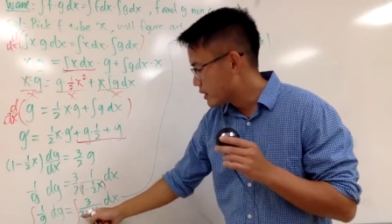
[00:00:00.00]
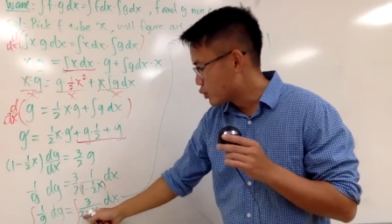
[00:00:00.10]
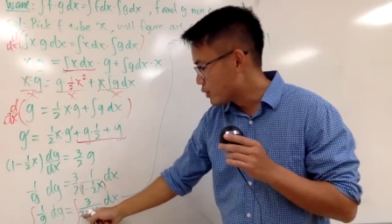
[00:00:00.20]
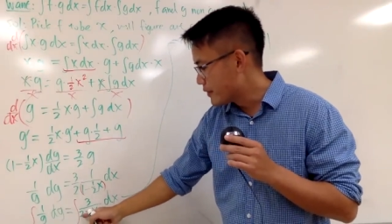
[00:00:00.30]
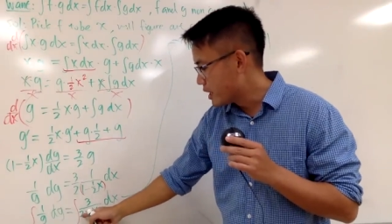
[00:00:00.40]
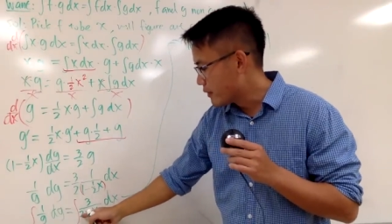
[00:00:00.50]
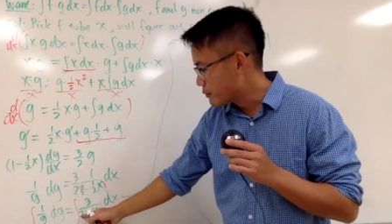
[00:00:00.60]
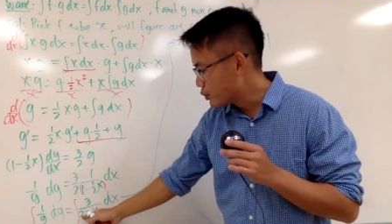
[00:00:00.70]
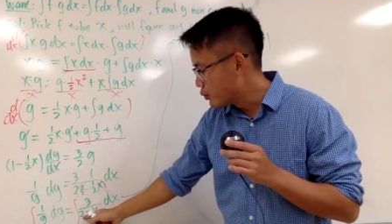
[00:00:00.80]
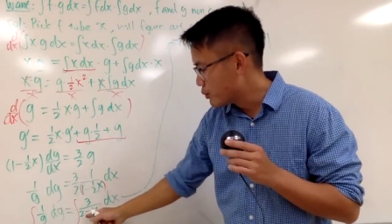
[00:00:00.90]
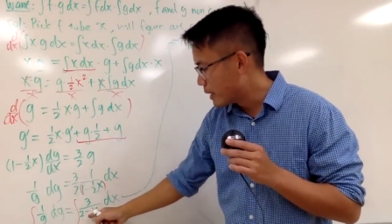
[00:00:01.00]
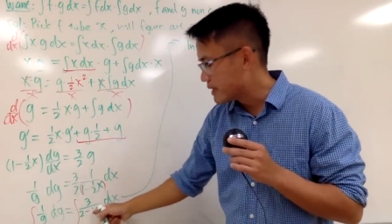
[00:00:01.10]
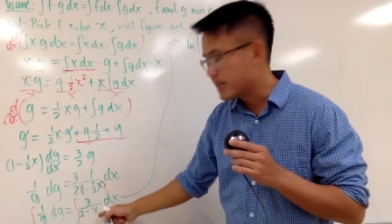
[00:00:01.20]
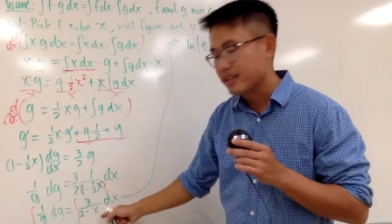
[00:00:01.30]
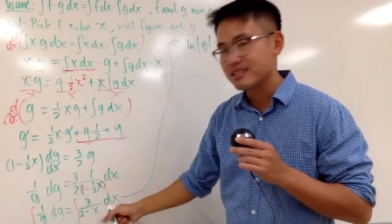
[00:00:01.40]
the derivative of 2
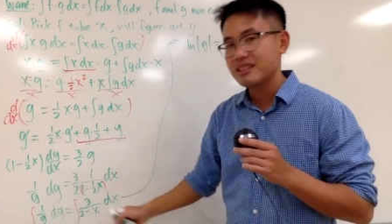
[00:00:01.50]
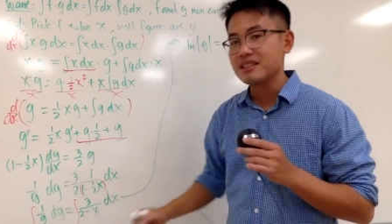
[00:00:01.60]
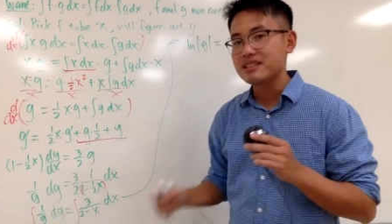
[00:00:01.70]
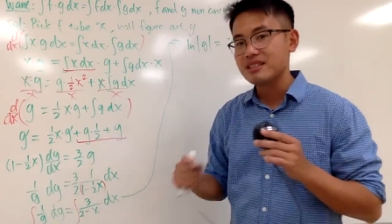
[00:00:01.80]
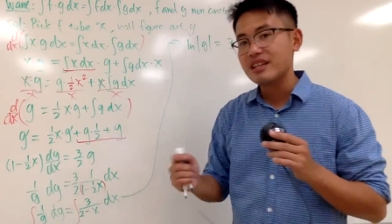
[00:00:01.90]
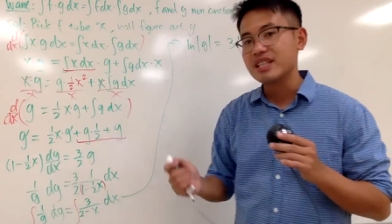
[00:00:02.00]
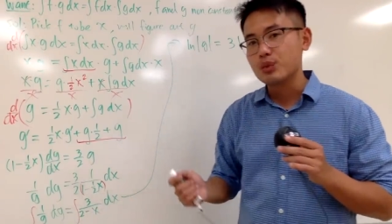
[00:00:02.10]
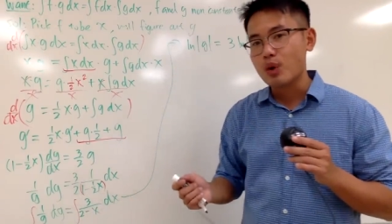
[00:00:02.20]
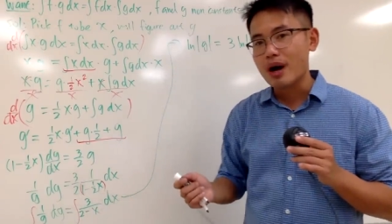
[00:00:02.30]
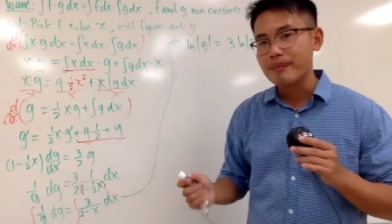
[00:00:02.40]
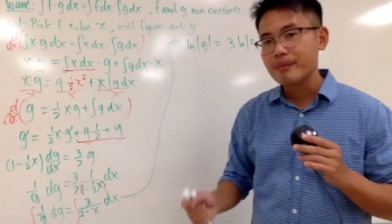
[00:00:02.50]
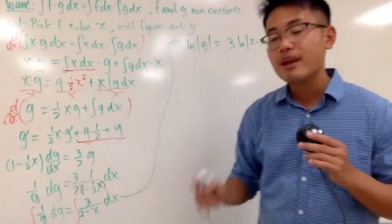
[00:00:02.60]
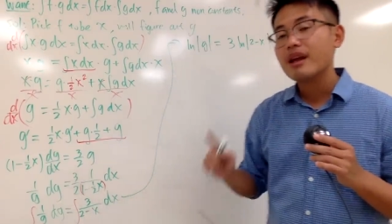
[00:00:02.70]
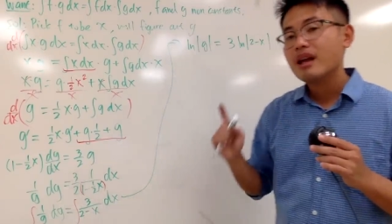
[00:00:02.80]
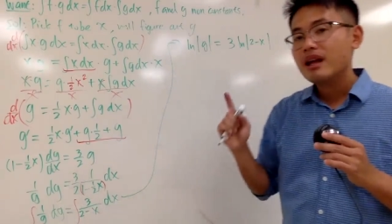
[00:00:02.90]
minus x is negative 1.
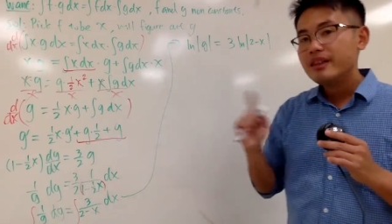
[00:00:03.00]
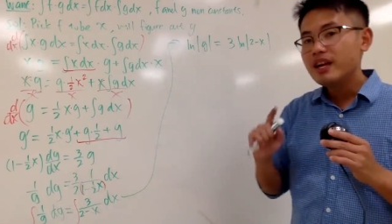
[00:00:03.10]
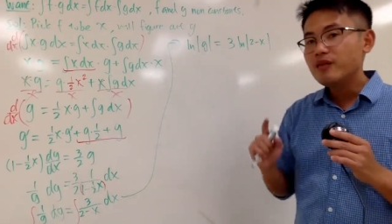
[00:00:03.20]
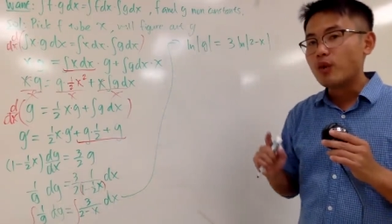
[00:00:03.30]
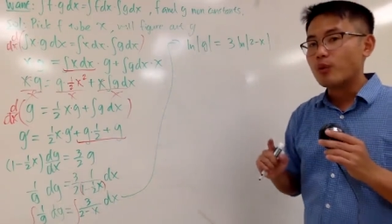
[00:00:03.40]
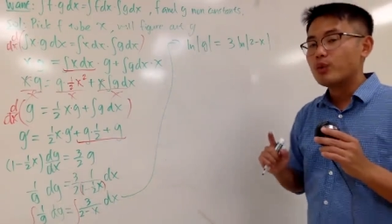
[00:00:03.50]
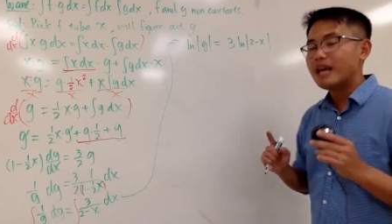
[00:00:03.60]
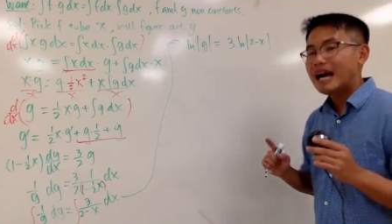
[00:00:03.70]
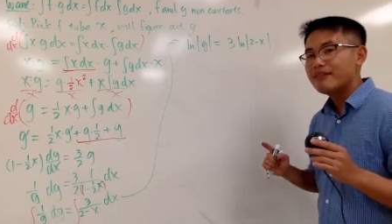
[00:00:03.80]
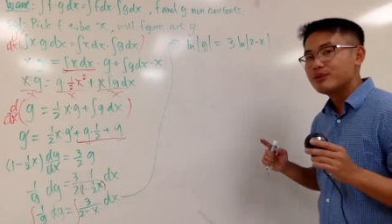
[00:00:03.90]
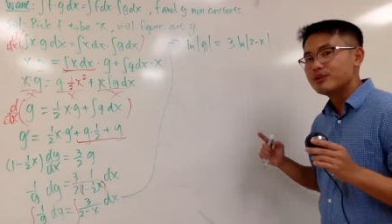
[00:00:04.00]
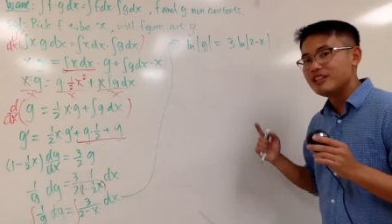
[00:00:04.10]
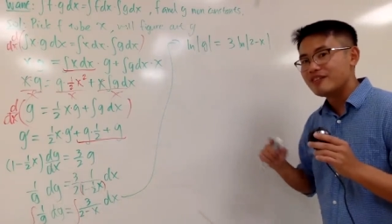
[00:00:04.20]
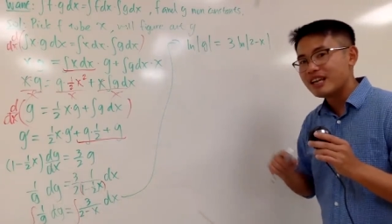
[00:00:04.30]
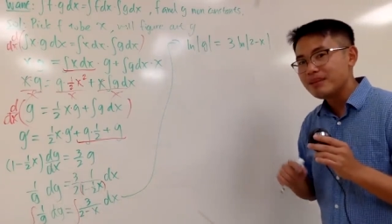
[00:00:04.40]
Therefore, we have to
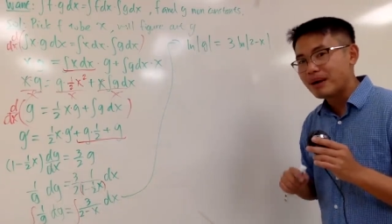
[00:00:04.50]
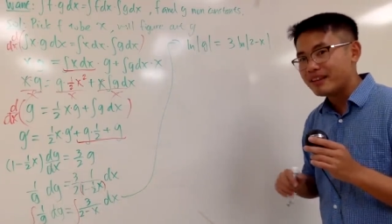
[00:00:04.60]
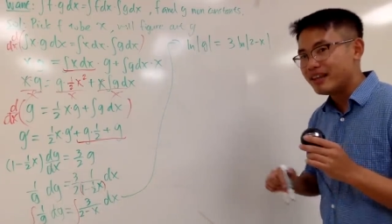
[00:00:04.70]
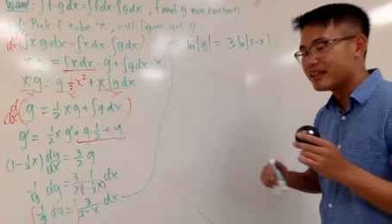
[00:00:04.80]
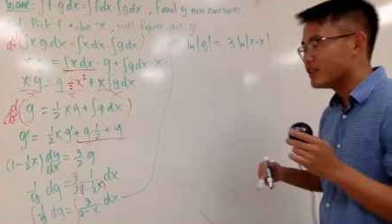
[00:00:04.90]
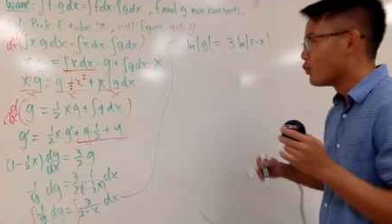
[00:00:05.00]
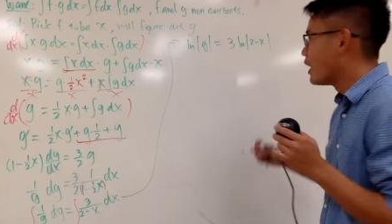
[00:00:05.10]
divide it by negative